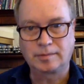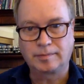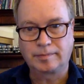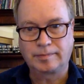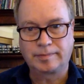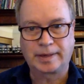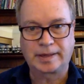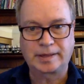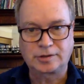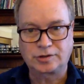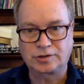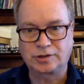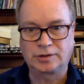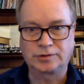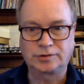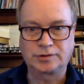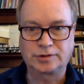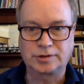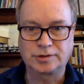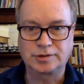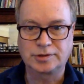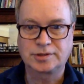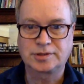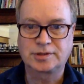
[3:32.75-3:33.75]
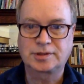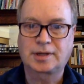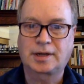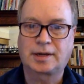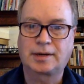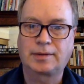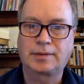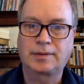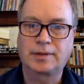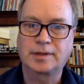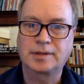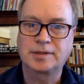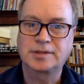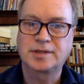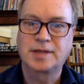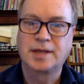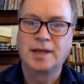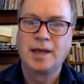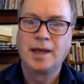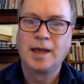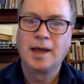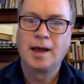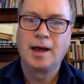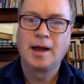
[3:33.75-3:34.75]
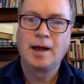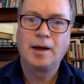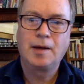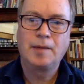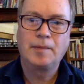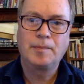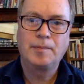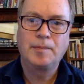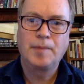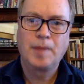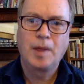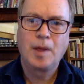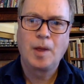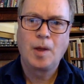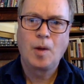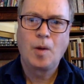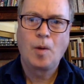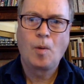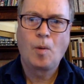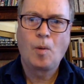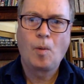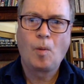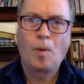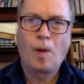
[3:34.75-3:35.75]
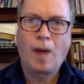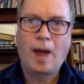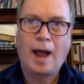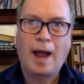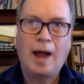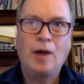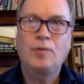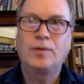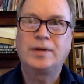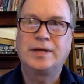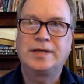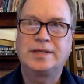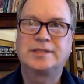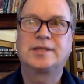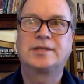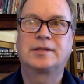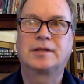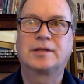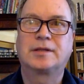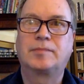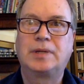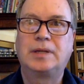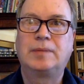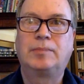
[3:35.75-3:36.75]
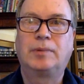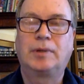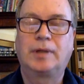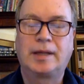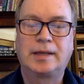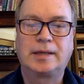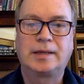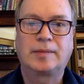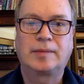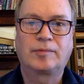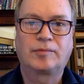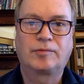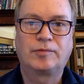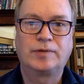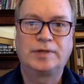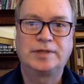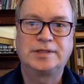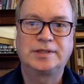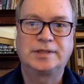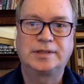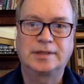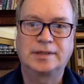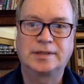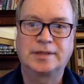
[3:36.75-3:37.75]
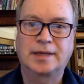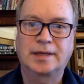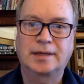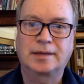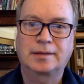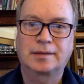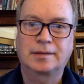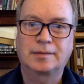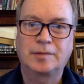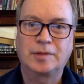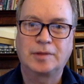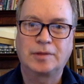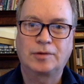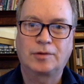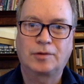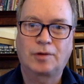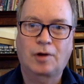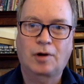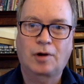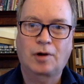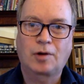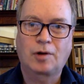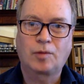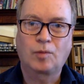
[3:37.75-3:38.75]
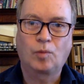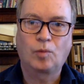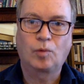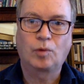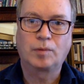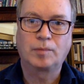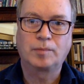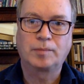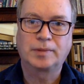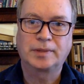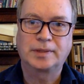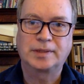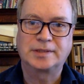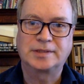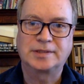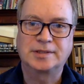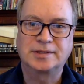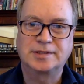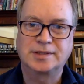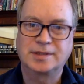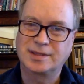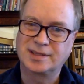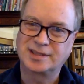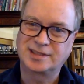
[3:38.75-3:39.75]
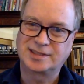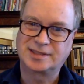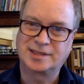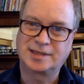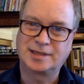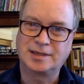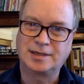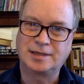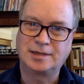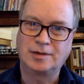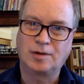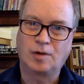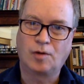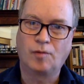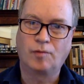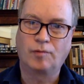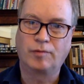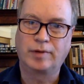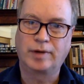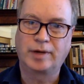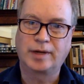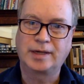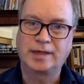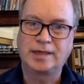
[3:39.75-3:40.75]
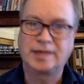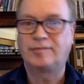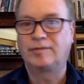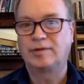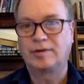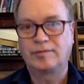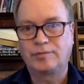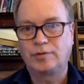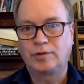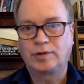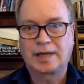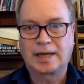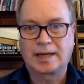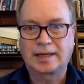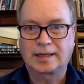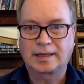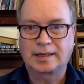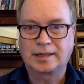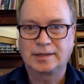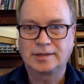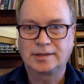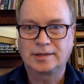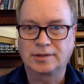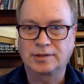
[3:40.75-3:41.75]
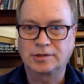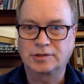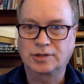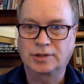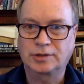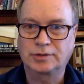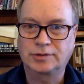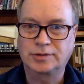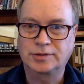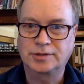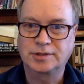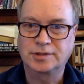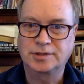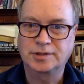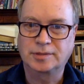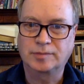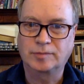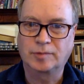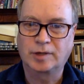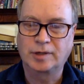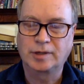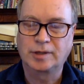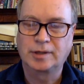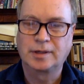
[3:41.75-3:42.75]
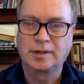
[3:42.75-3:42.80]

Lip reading: bank shelters kind of things. Um, how is it that people end up freezing to death? I mean, there are warm places in the city overnight, even if you can't get into the shelter system, right?